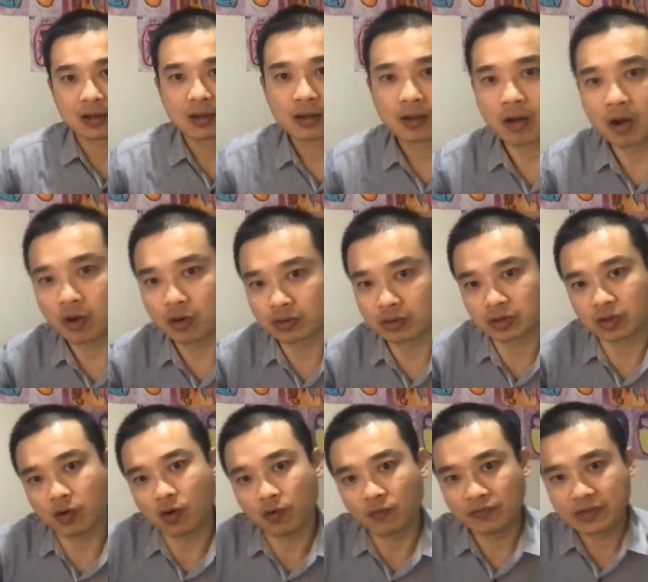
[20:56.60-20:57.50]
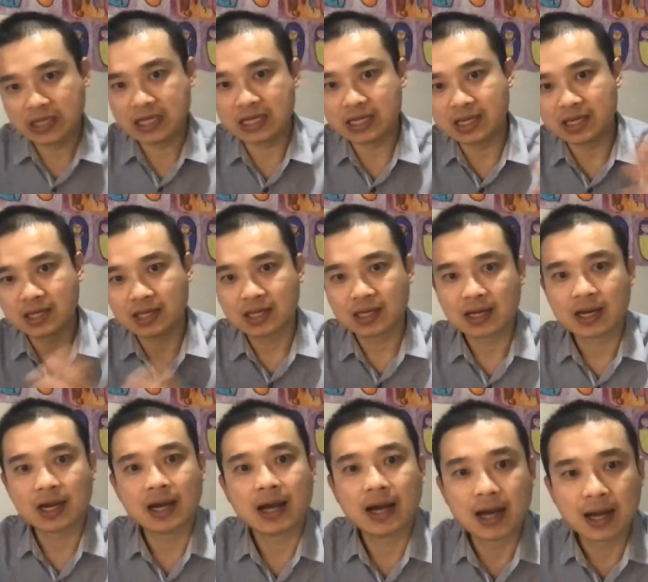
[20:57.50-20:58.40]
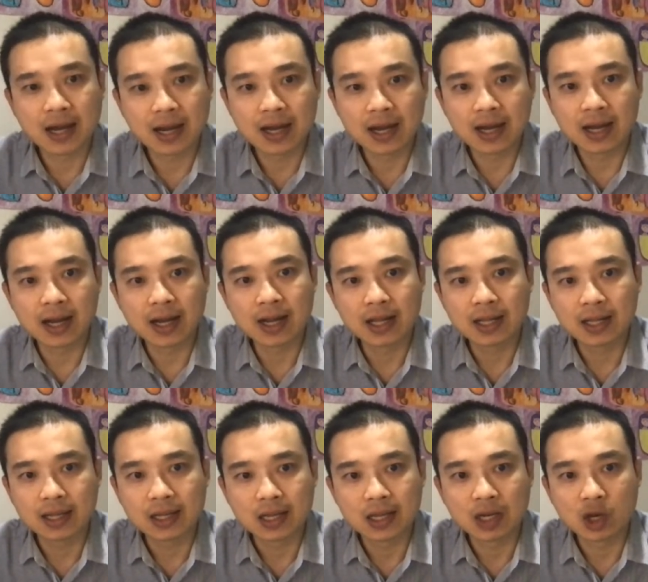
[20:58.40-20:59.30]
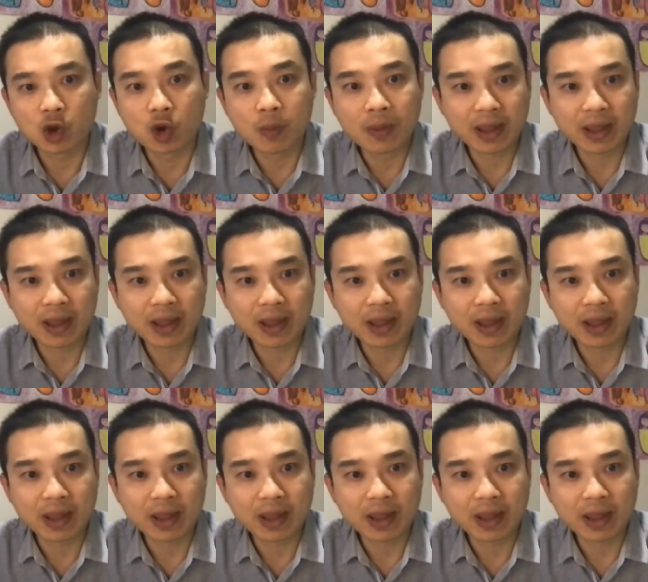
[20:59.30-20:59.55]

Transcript: cause of the lower